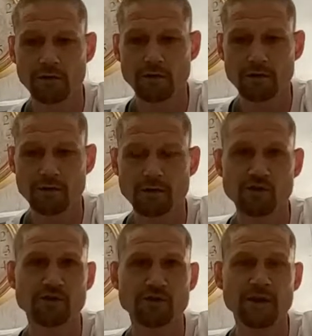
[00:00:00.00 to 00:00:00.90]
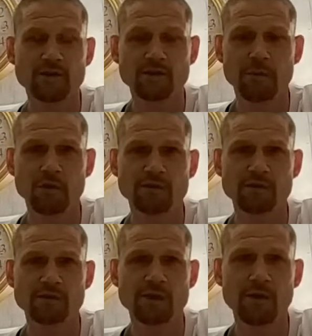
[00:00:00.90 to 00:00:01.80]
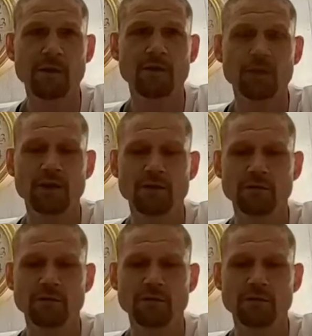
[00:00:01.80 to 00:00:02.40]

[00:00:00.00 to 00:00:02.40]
Oh, something just buzzed. Was that me or you?